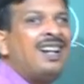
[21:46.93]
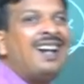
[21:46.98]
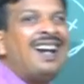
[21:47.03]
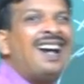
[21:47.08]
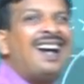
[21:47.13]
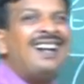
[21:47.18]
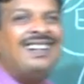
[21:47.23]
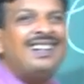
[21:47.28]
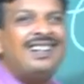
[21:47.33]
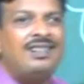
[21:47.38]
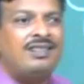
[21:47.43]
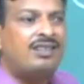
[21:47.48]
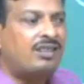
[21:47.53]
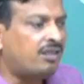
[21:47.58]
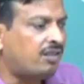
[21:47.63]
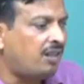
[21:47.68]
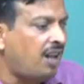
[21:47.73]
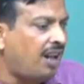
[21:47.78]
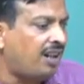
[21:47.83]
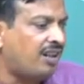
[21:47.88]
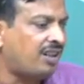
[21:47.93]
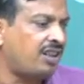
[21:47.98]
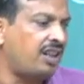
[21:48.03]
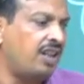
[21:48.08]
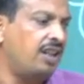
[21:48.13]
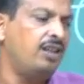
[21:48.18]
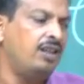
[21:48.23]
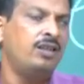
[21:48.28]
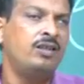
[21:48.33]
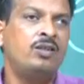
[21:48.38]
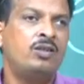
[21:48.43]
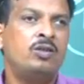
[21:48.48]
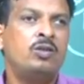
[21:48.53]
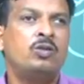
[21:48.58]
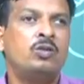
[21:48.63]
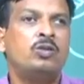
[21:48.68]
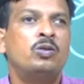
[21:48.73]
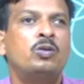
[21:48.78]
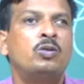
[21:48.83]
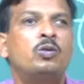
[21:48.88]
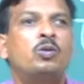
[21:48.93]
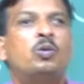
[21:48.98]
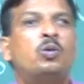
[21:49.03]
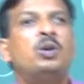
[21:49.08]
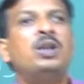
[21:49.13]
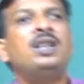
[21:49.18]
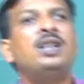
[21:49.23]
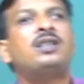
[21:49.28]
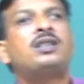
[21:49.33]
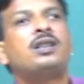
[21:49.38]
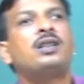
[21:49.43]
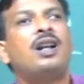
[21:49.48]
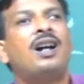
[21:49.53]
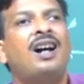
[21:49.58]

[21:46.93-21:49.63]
and instruction which